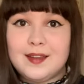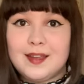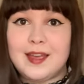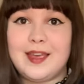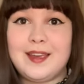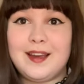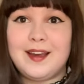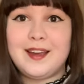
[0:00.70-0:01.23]

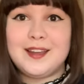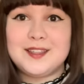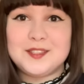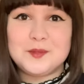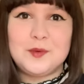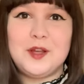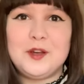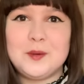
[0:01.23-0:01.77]
Hey guys,
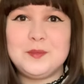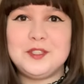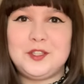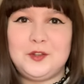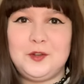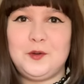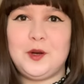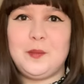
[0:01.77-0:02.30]
welcome
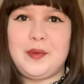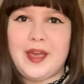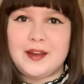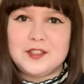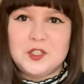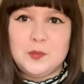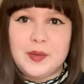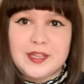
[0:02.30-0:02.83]
to or back
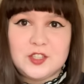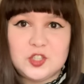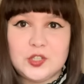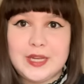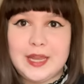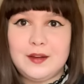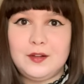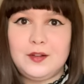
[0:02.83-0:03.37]
to my
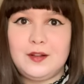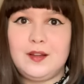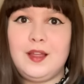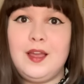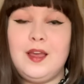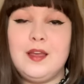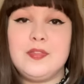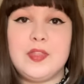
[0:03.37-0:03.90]
channel.
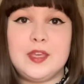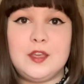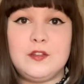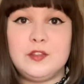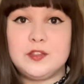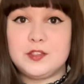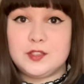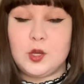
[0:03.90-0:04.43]
Thank you
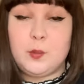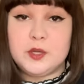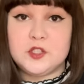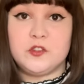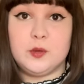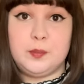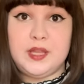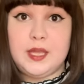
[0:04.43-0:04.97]
so much
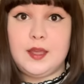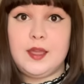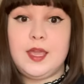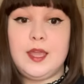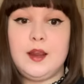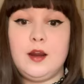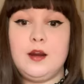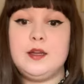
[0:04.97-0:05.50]
for being
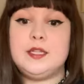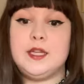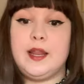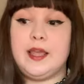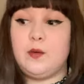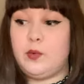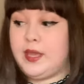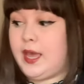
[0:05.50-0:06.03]
here.
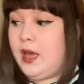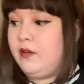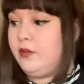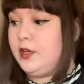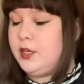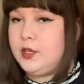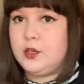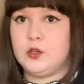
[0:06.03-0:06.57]
Today we have a
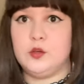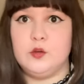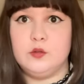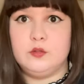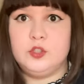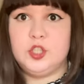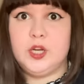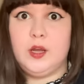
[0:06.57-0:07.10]

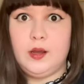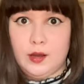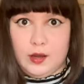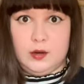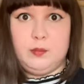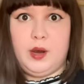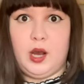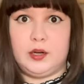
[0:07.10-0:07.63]
huge
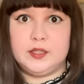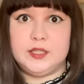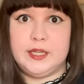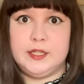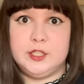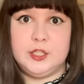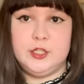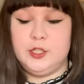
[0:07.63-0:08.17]

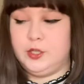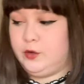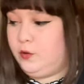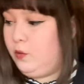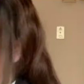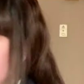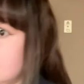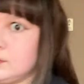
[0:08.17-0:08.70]
unboxing to do.